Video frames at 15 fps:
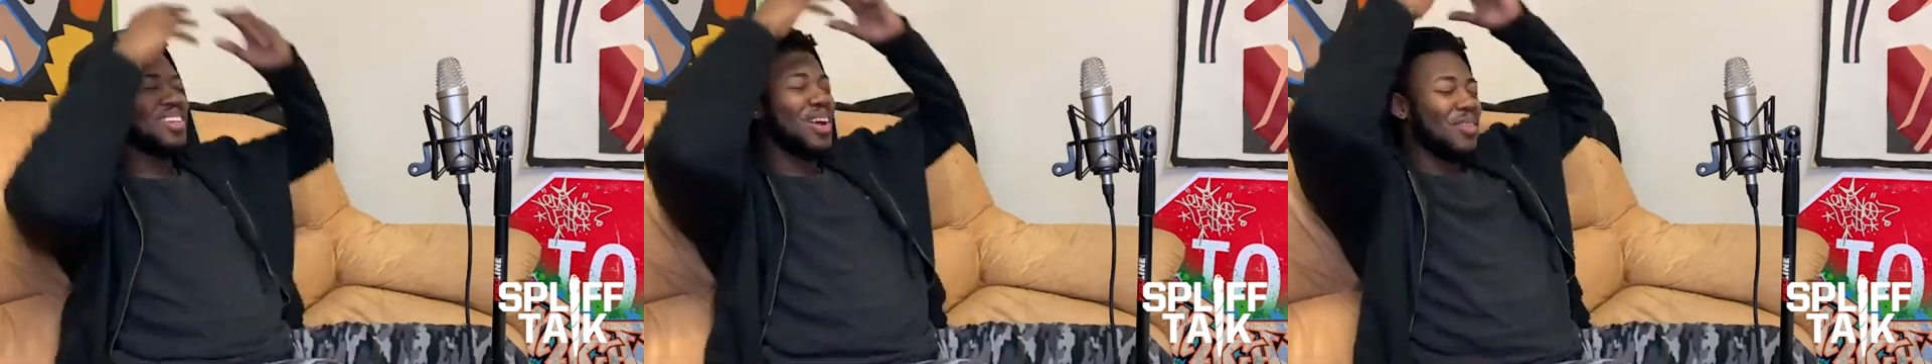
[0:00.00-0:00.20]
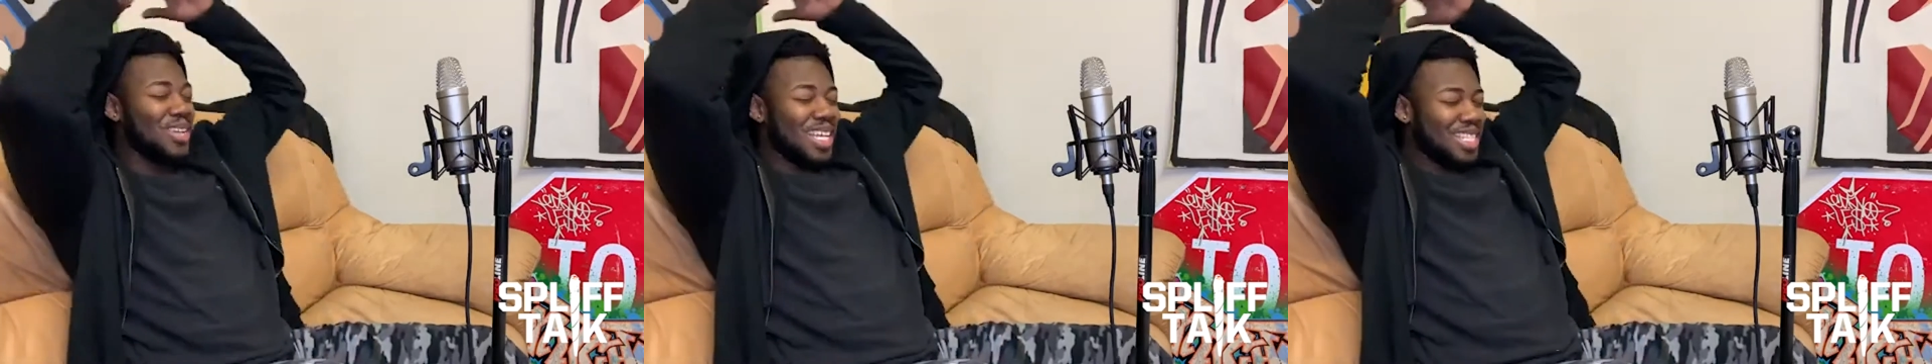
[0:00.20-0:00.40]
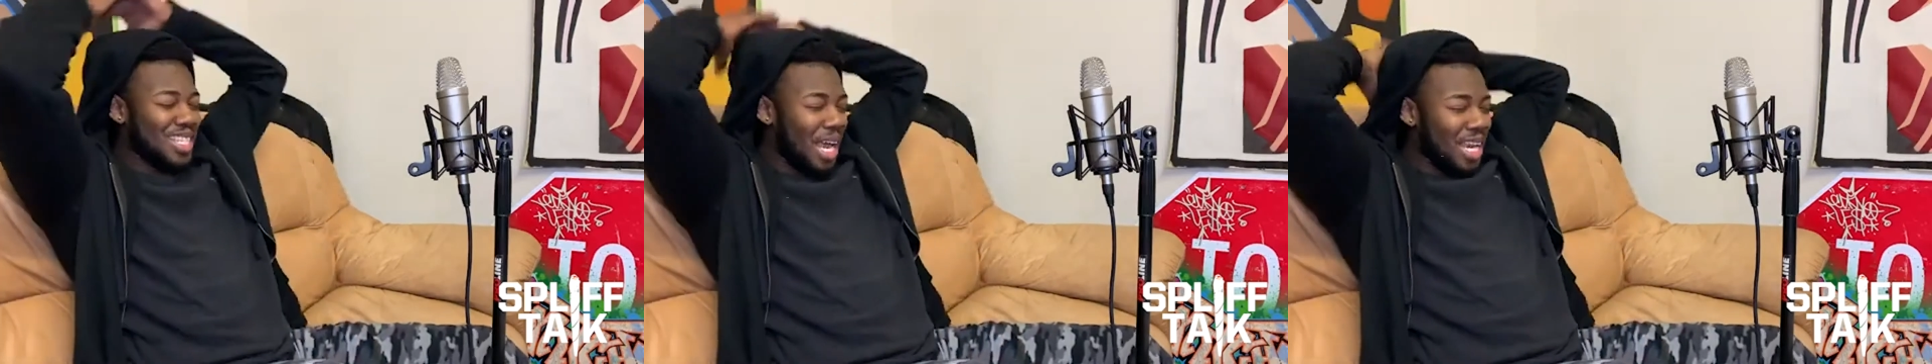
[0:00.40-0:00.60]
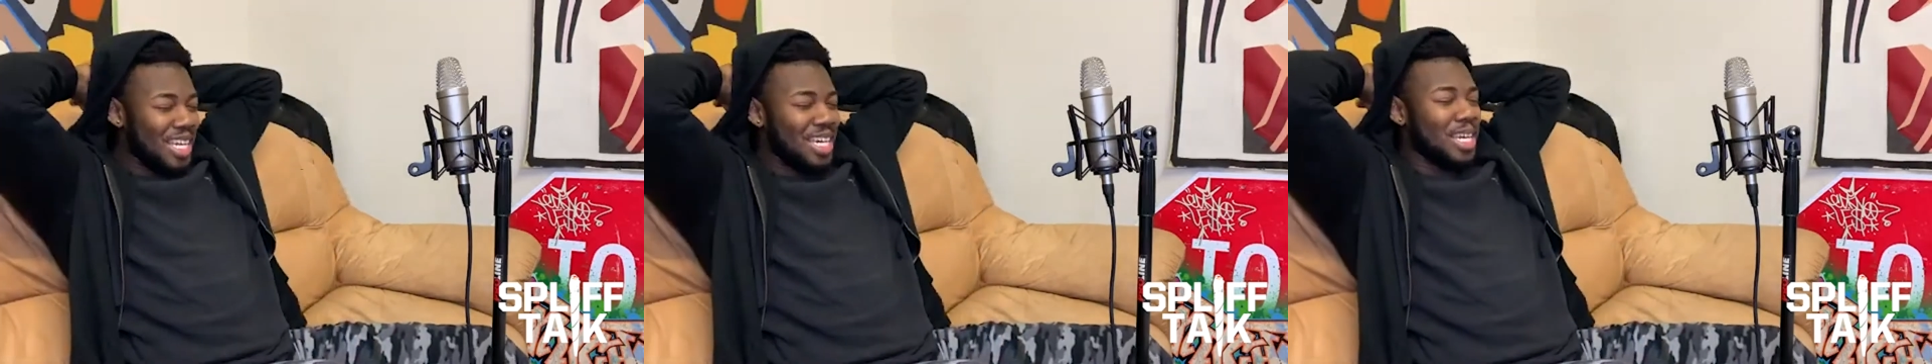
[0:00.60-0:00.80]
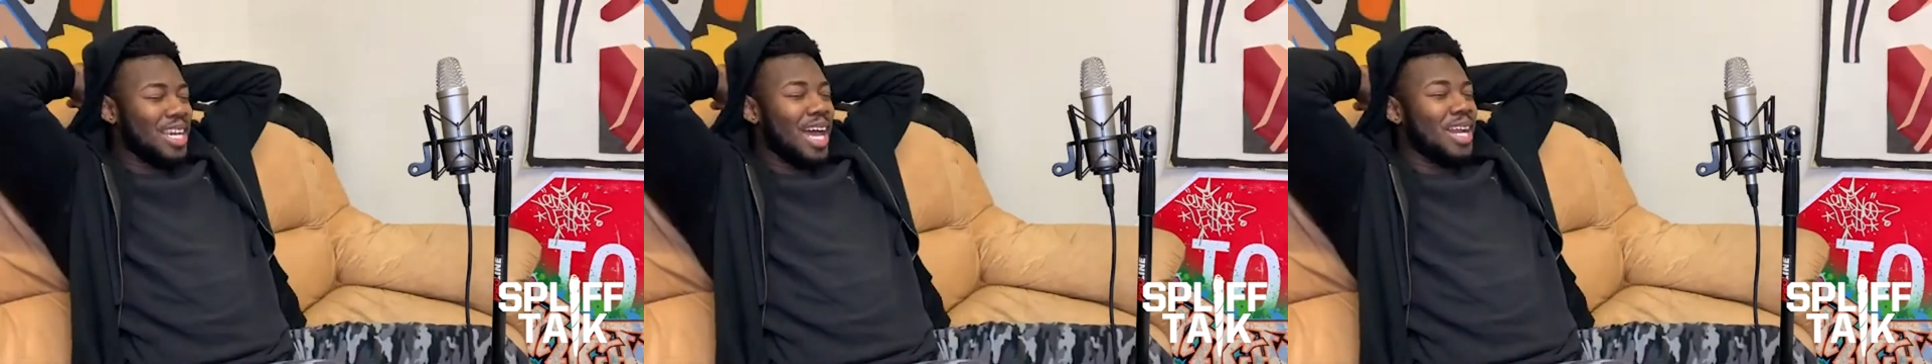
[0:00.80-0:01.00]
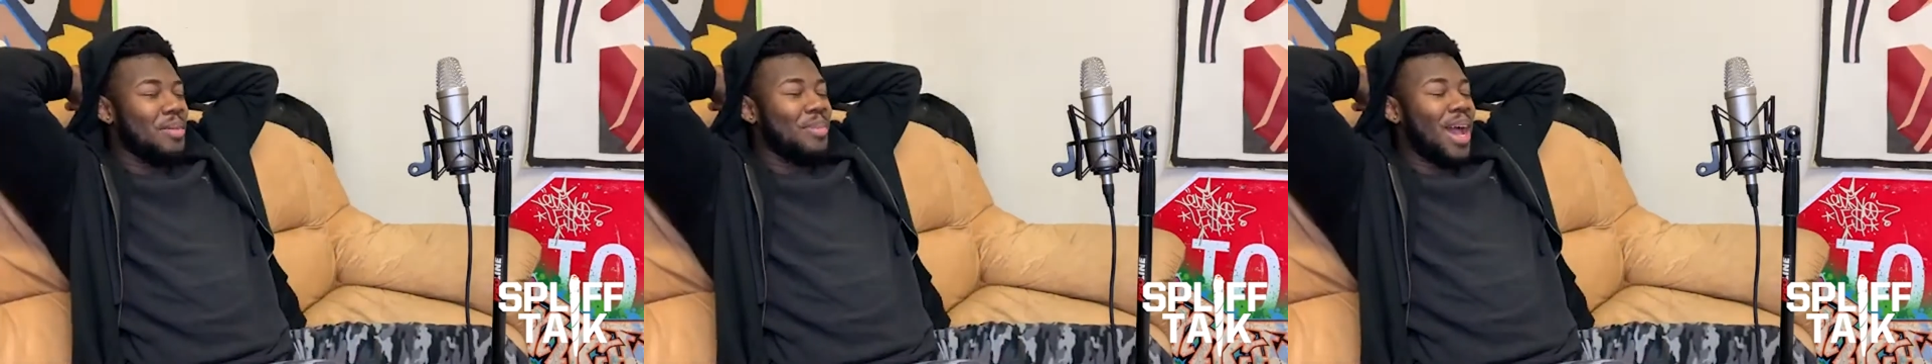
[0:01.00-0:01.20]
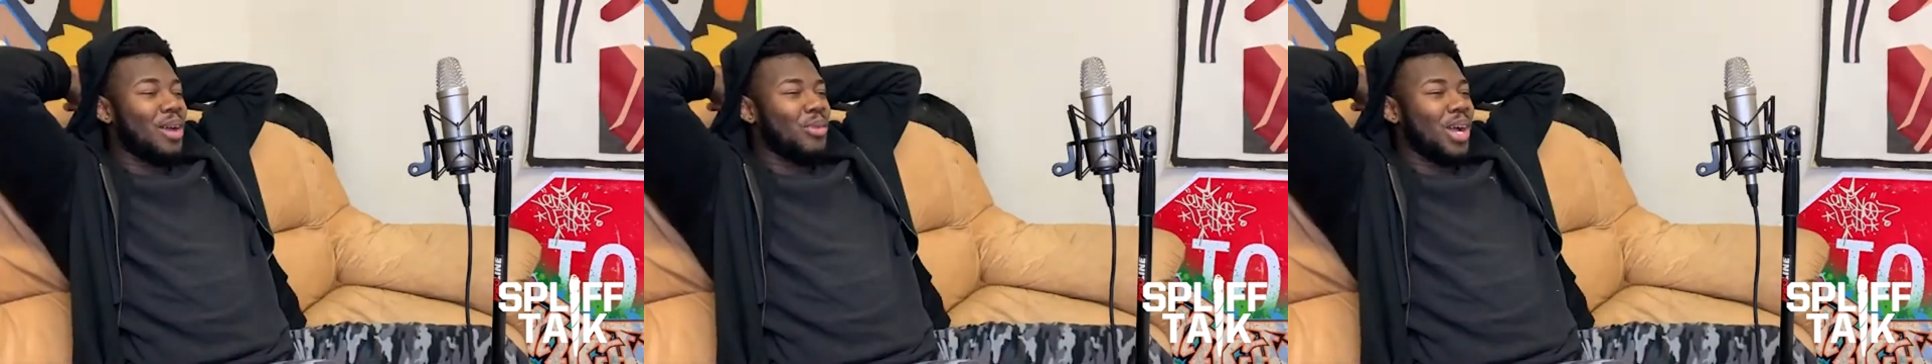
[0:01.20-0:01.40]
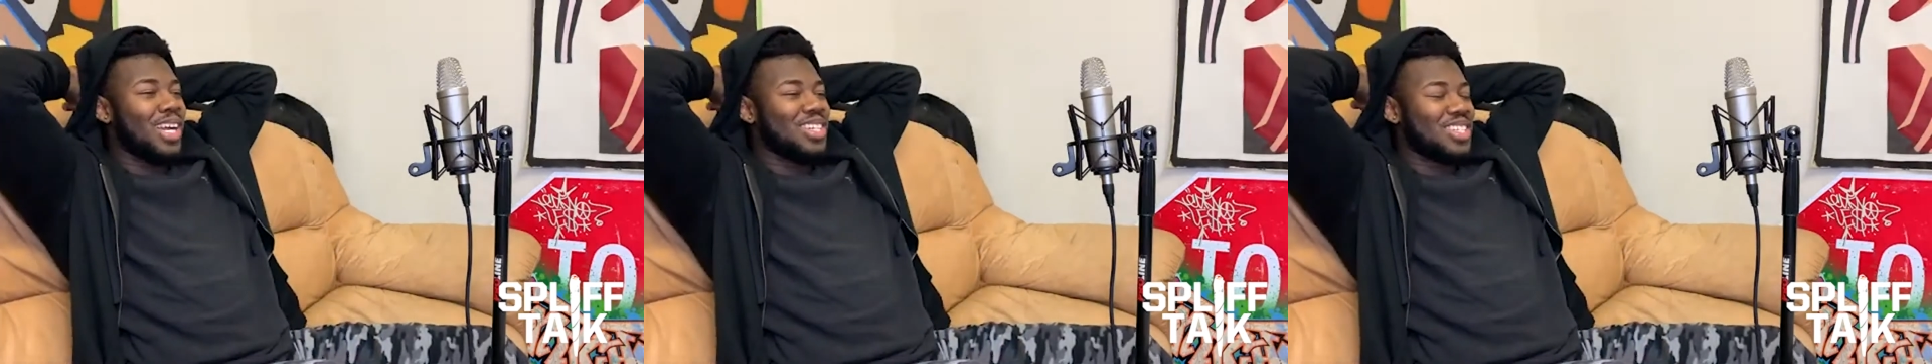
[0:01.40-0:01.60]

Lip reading: no, it's not in a bad way,